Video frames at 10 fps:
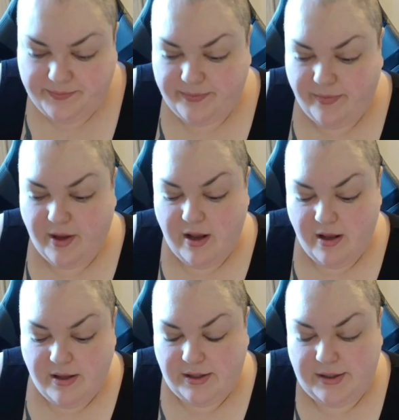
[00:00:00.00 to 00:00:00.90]

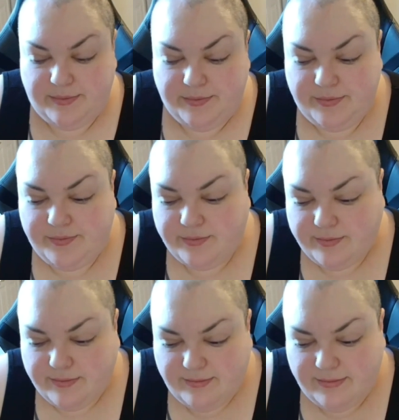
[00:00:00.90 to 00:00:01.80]

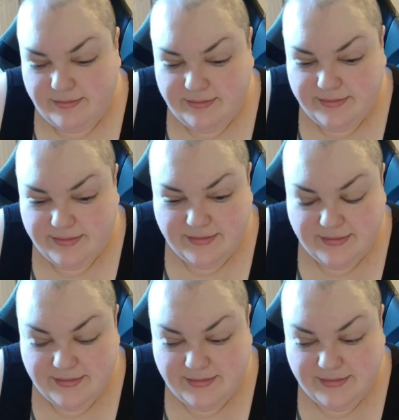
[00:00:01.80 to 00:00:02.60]
Nothing is said.